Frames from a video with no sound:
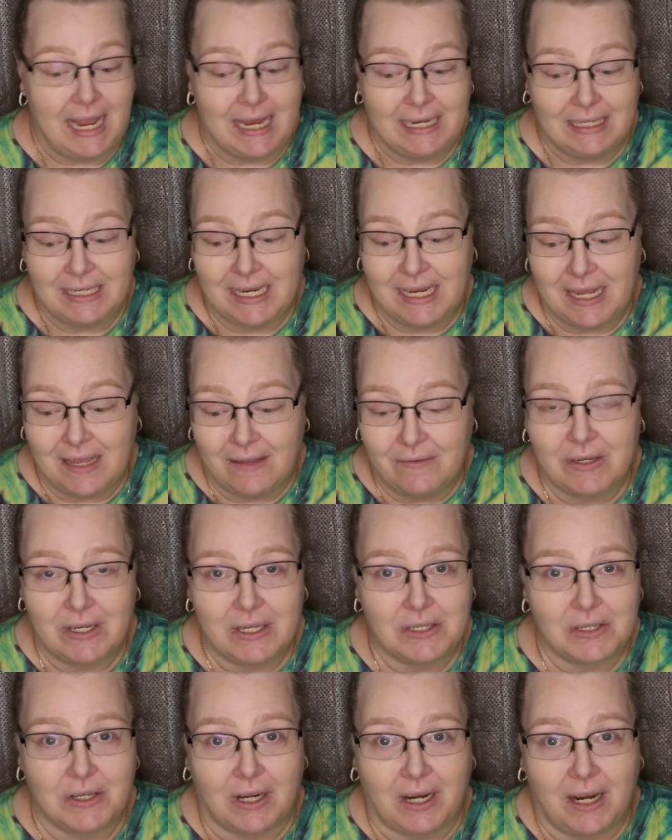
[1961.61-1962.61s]
and give it
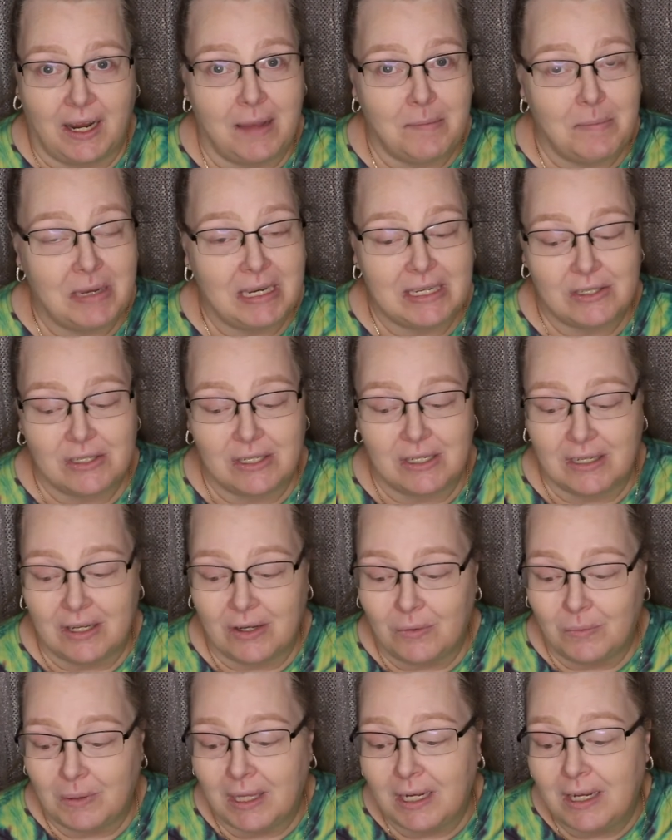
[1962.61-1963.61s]
a try, because you
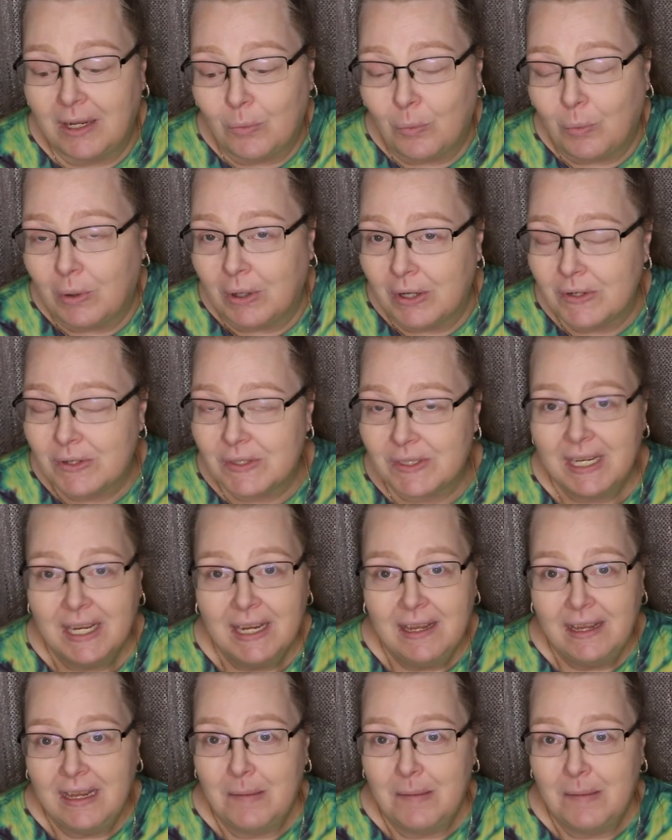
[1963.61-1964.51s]
know what, at worst,